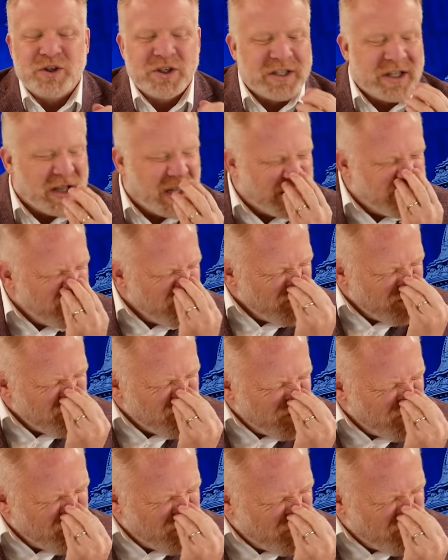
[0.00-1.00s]
Just
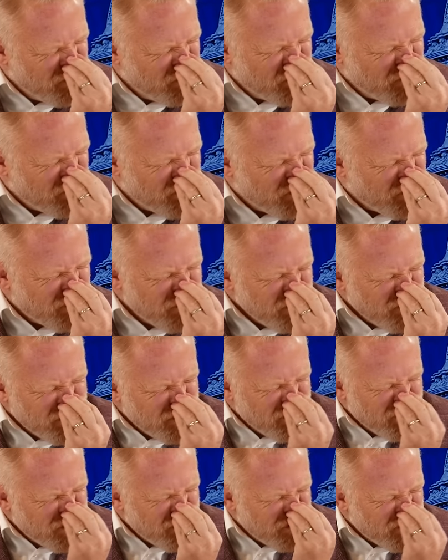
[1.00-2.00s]

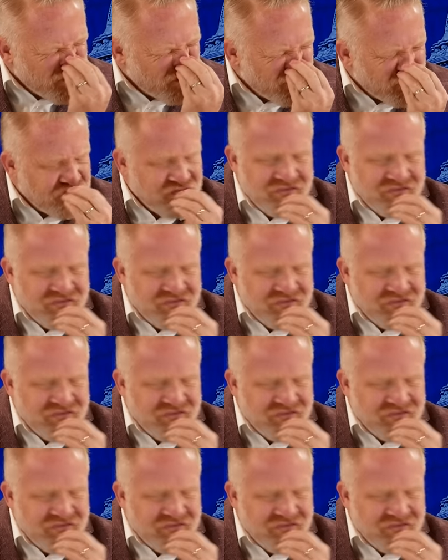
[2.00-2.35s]
loves